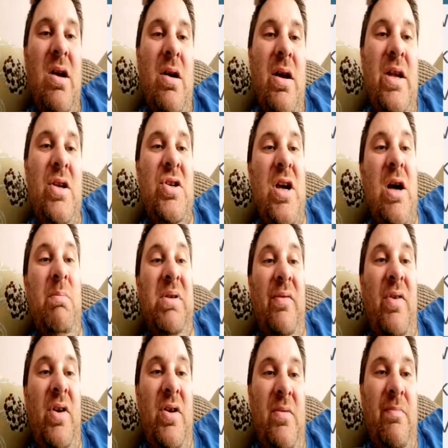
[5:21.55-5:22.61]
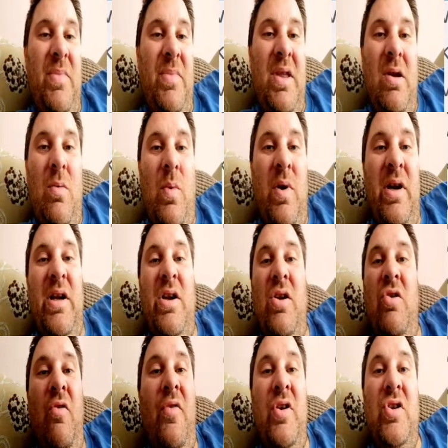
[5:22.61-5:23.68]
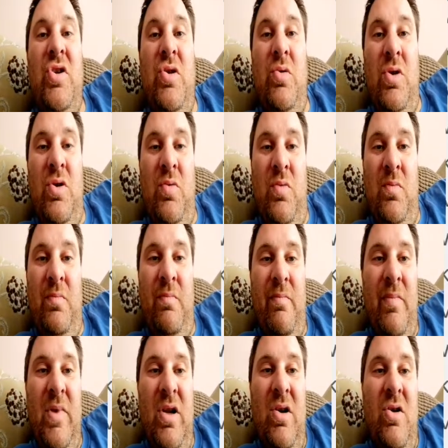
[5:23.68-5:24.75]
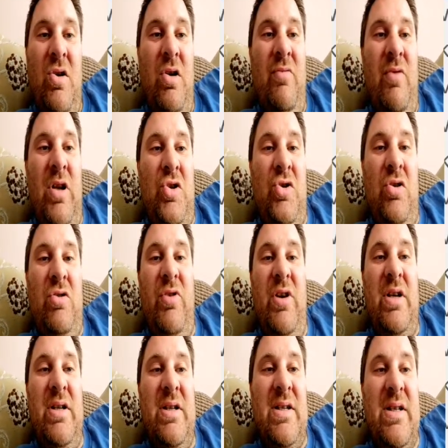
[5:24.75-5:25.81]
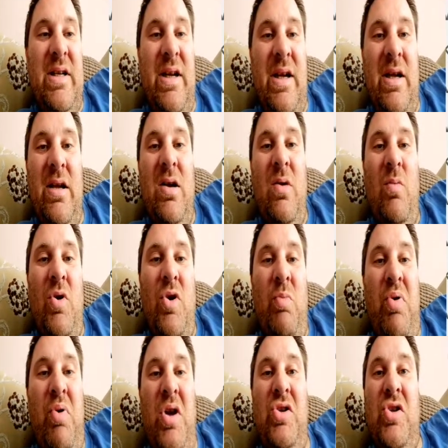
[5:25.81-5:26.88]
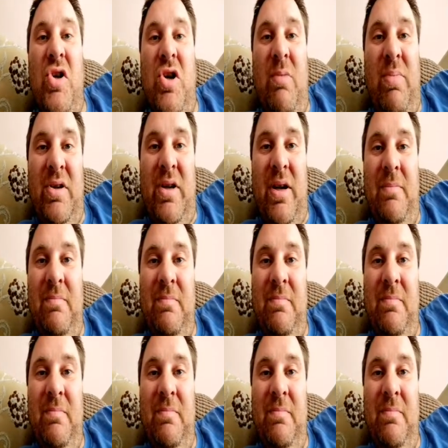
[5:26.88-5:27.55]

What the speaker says: into oblivion when he did nothing to you. You really should reconsider what you put into your body.